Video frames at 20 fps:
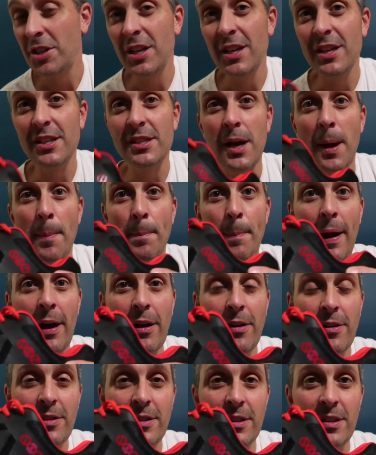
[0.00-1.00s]
is
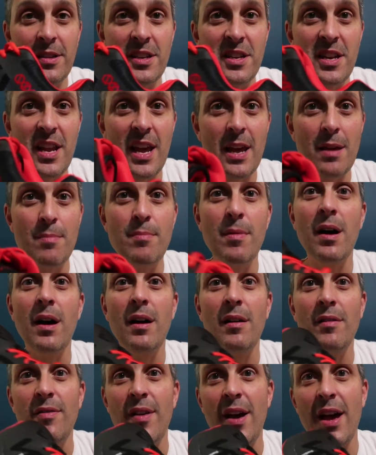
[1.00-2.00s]
apparently the name of